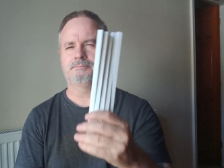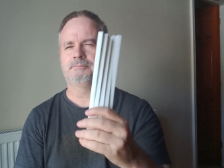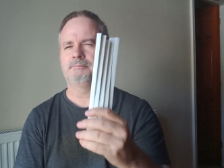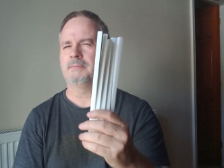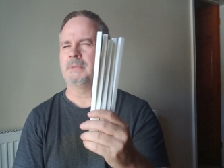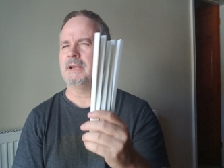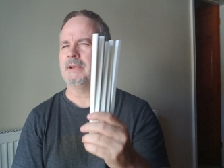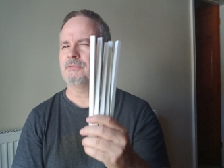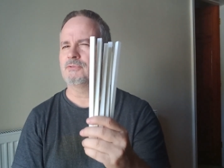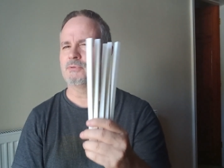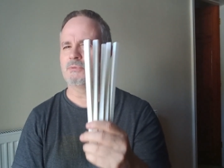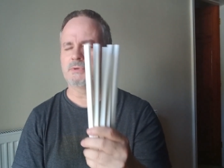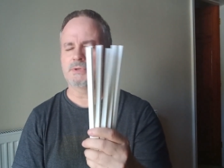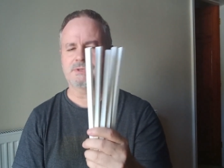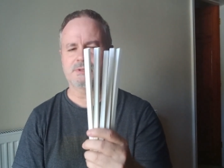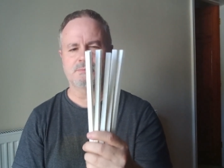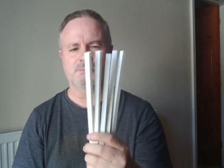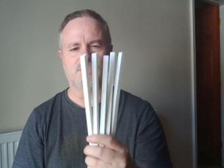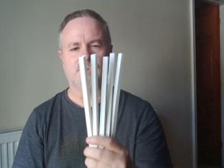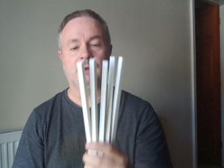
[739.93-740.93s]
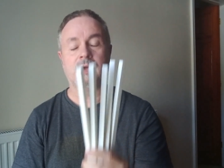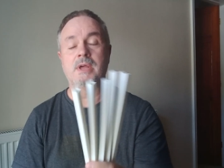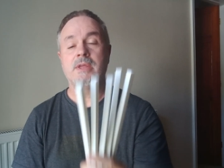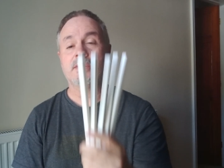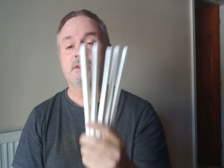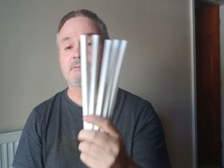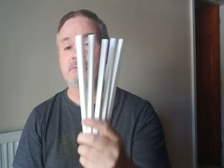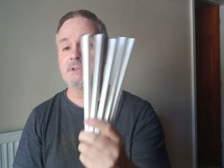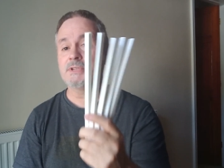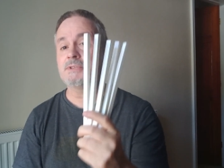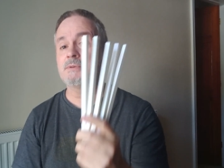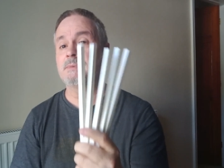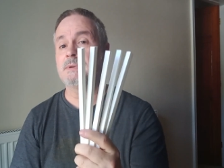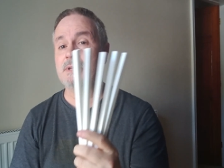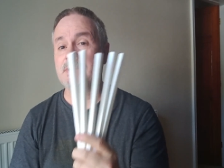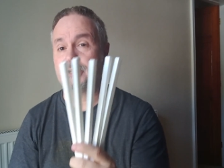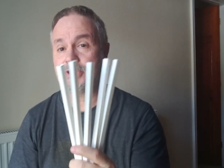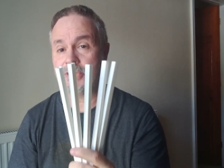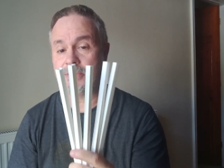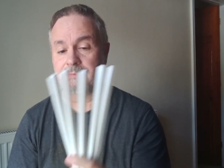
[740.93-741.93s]
Might have to order some more. They're
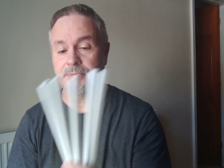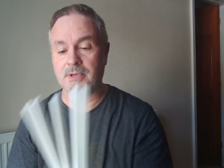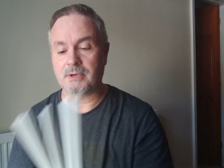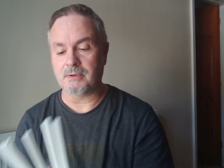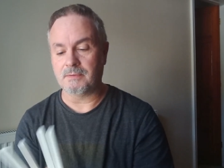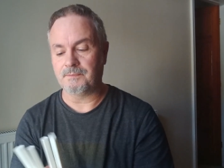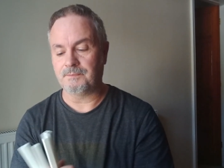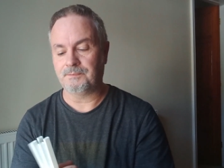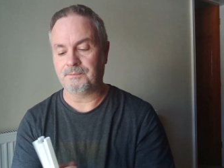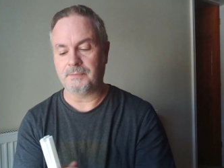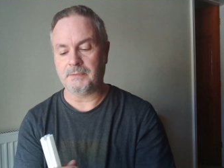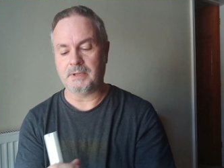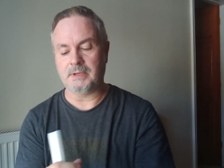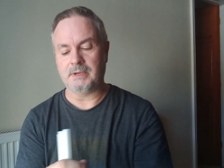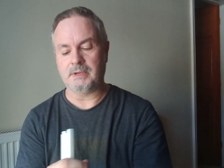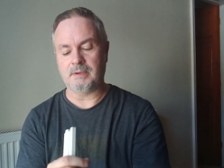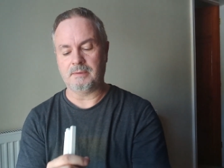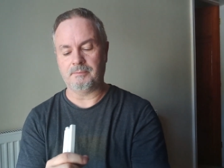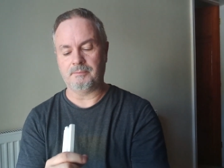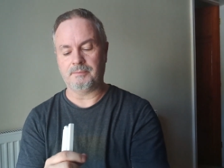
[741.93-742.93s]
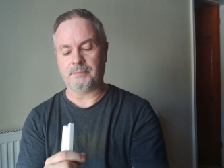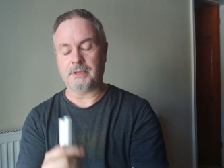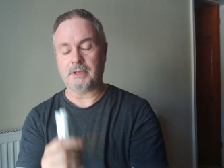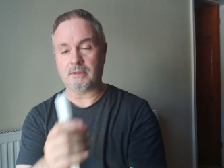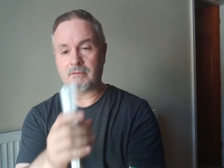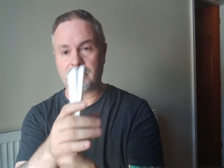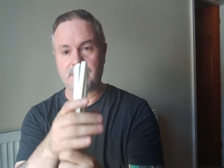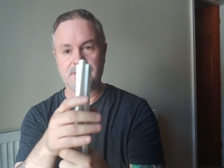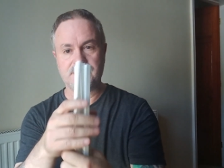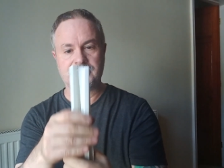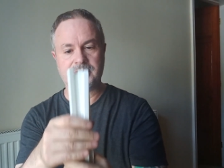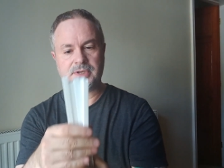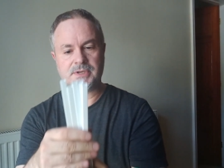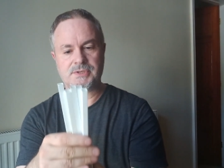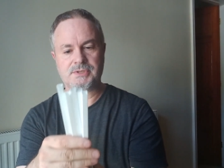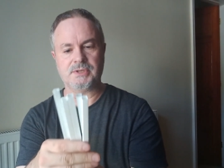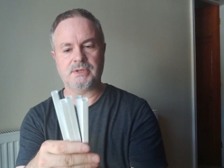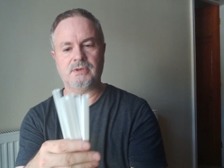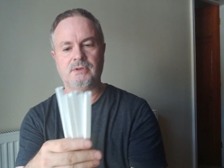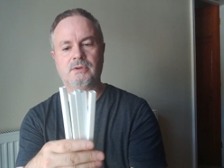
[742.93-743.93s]
reasonably cheap though. They're the right
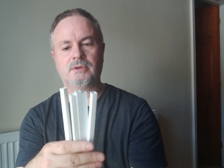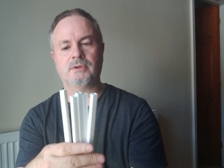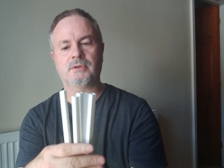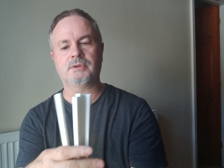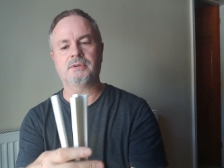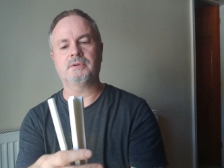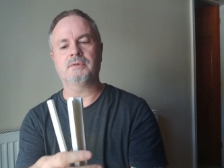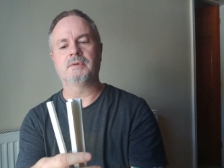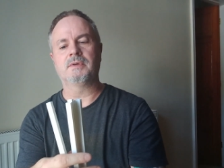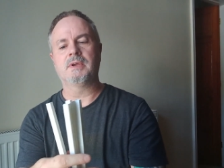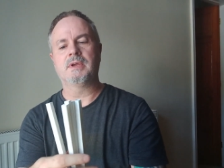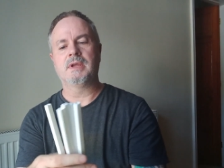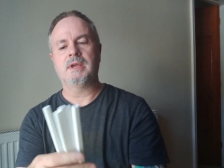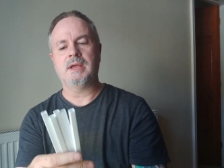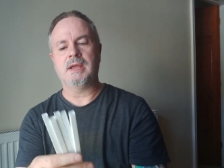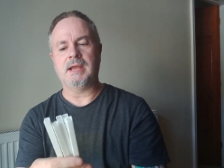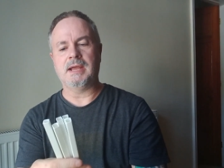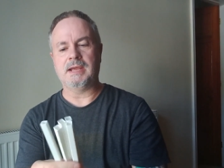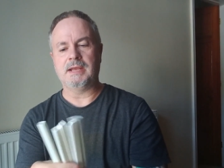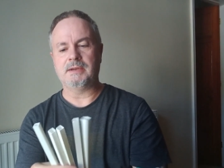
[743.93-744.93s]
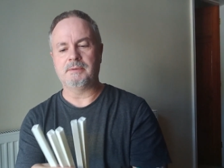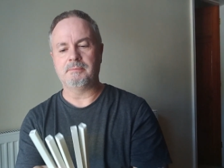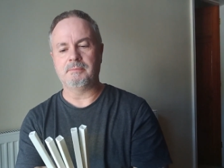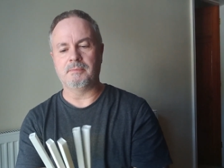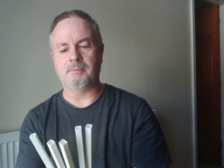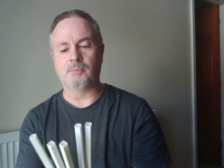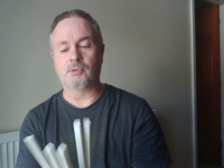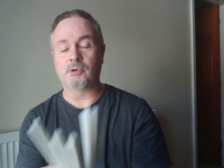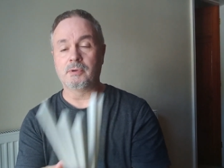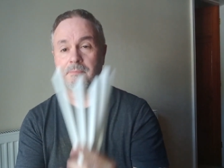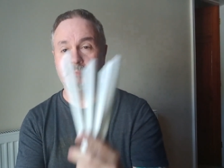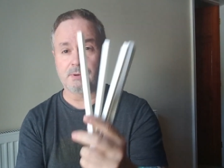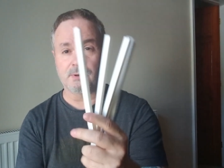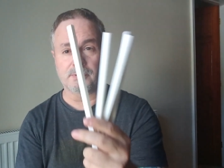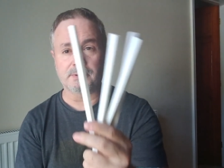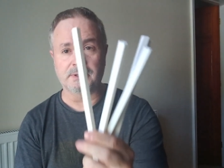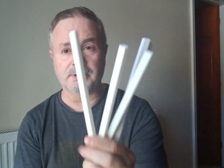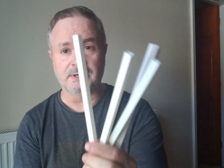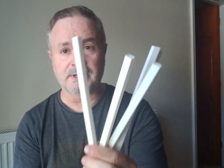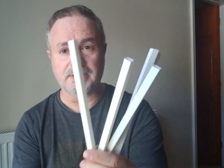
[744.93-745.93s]
size, they look good. And more
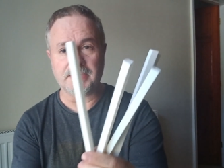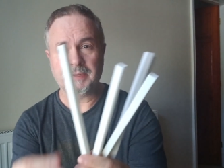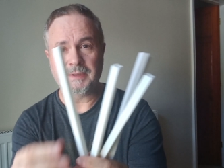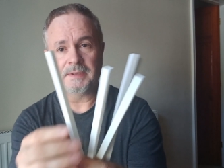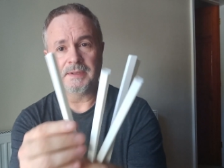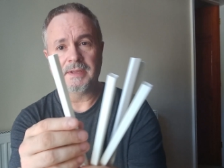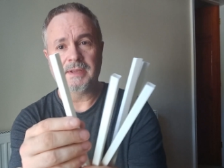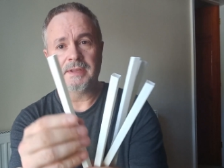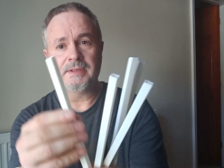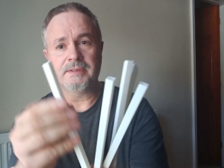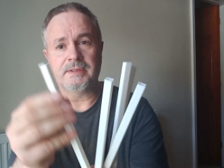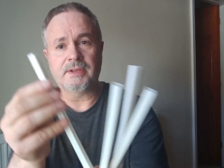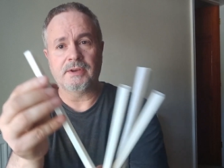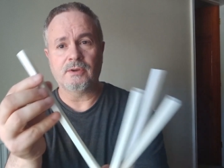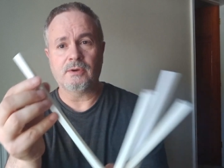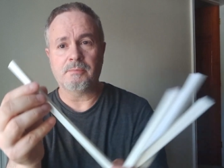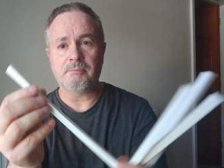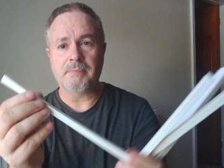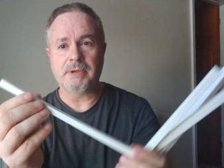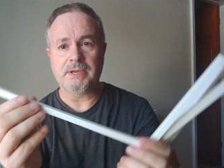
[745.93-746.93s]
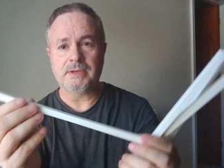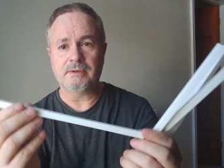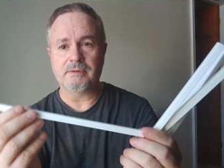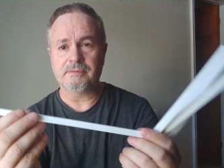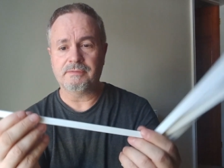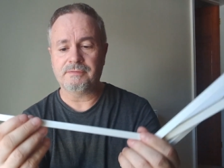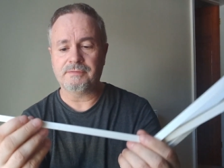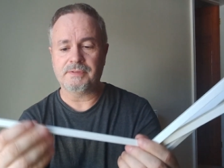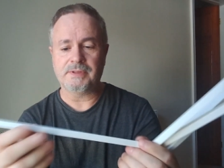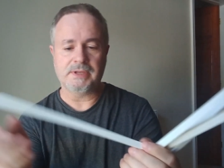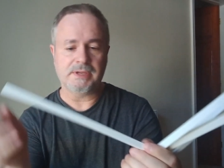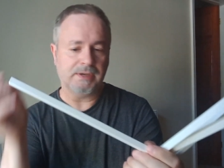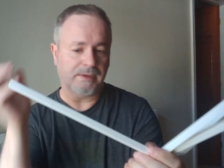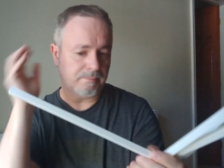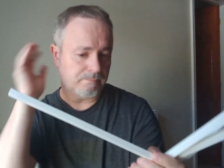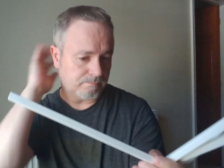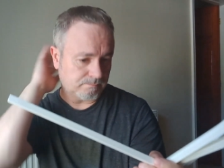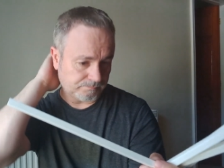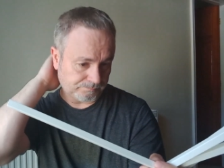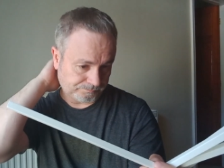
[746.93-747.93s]
importantly, they're not made of the,
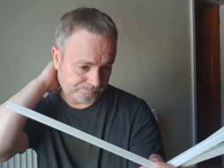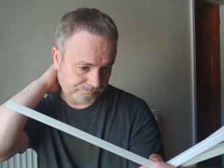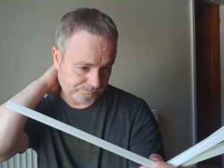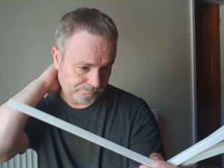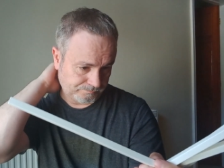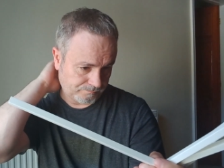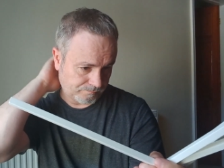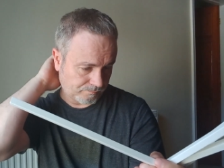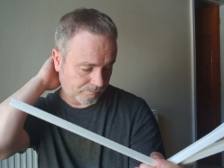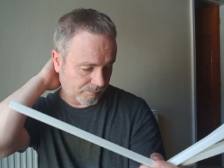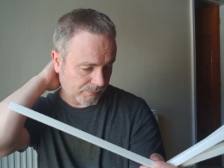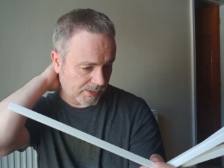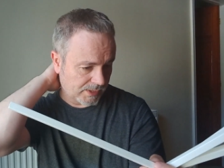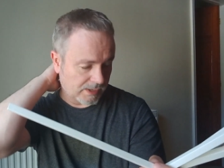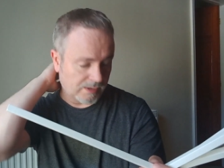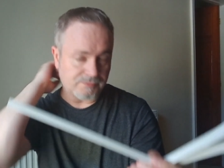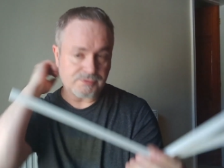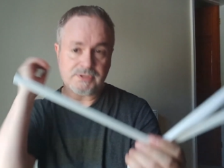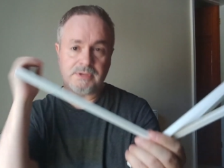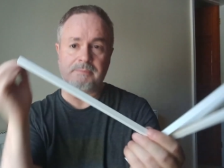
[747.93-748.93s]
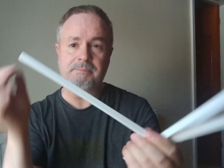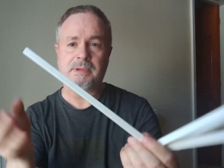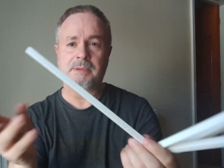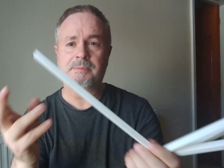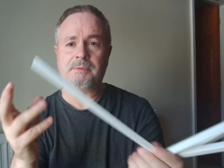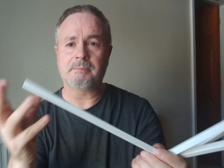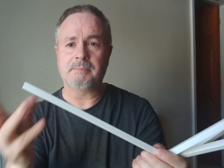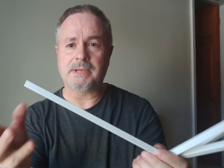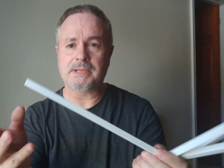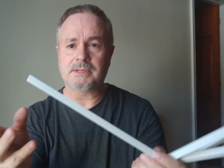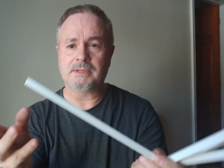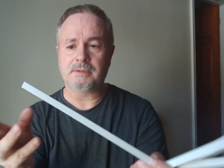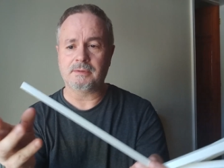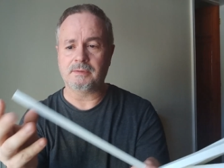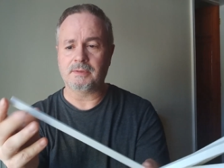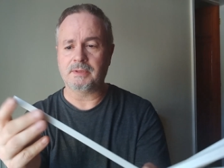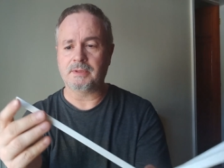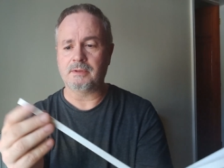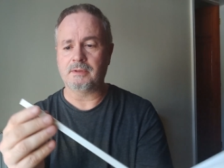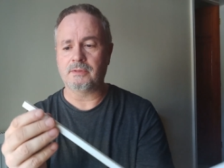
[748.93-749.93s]
I've seen people made
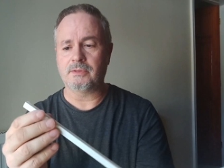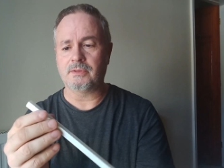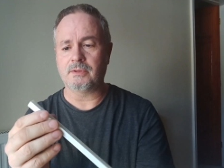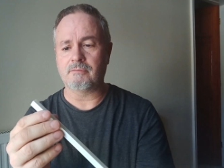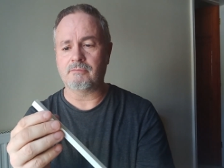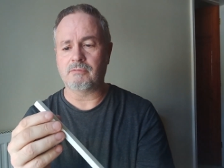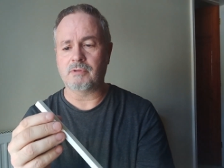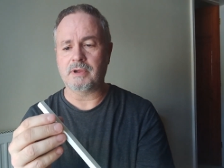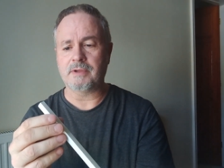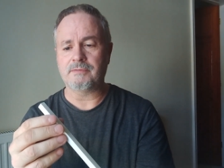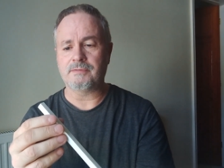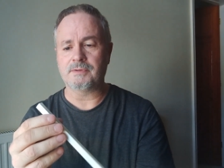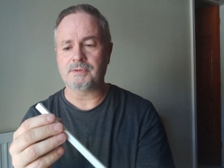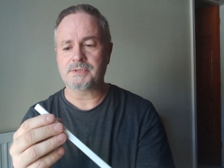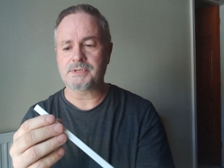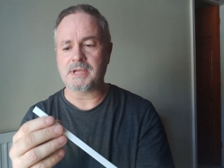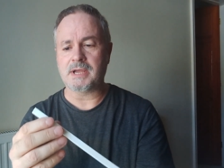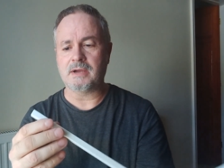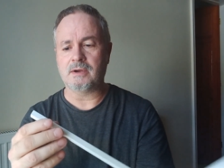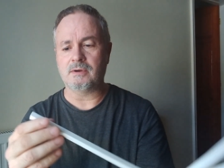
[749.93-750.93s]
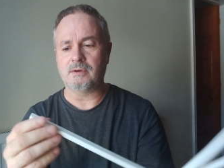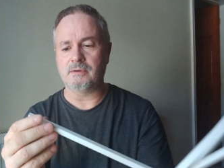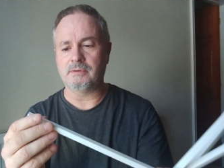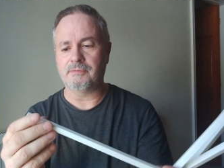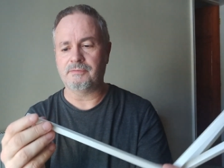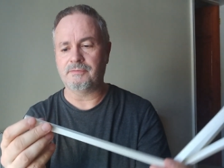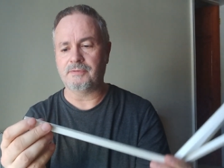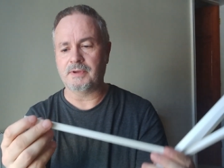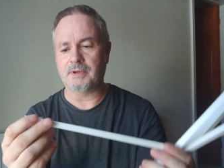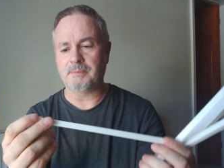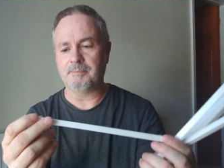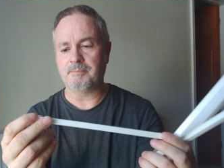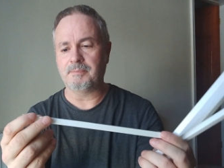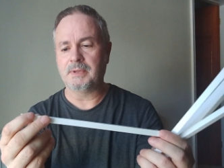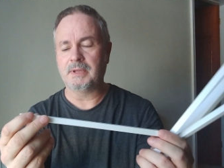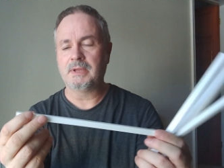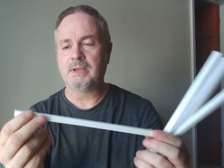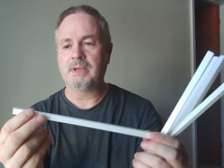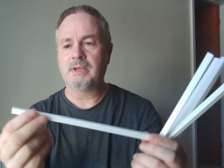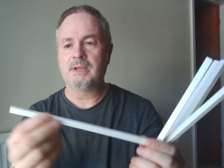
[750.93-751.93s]
the rifles out of
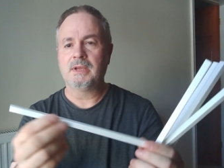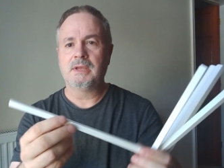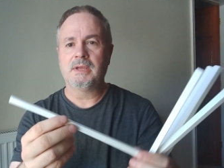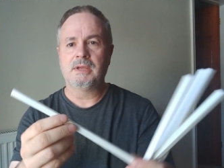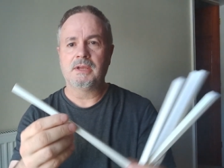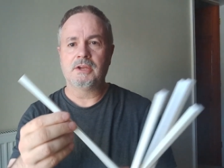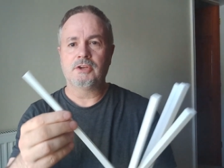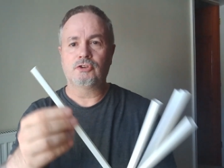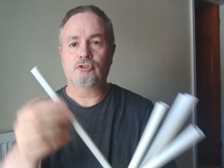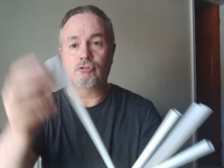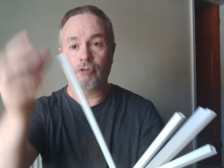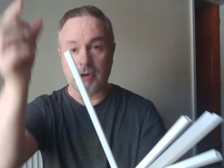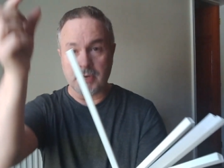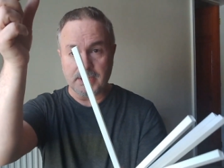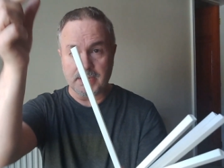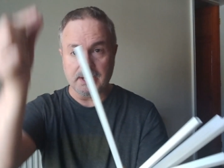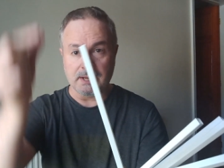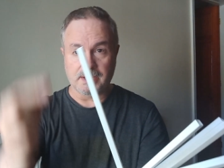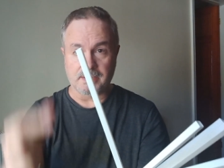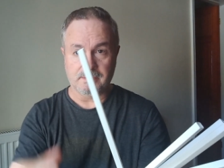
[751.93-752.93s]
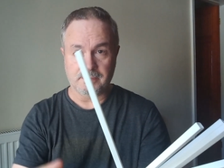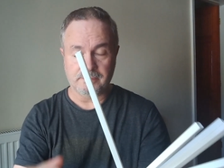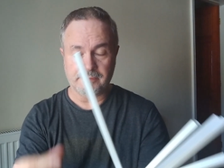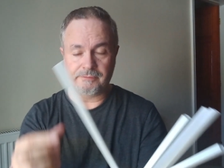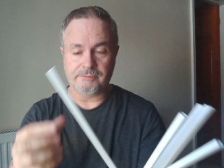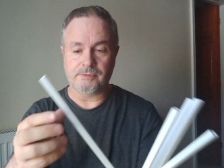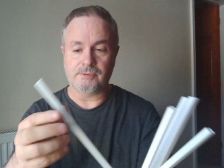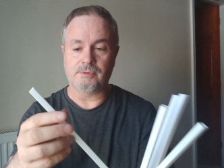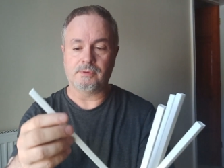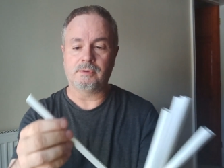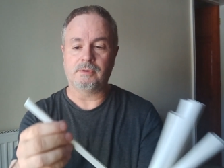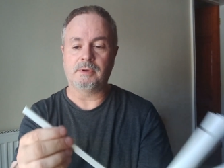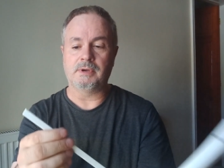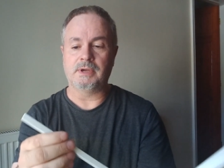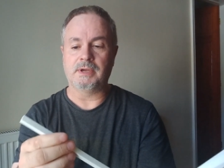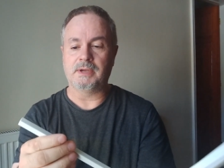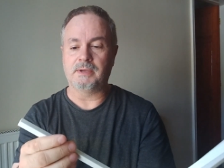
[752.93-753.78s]
trunking for,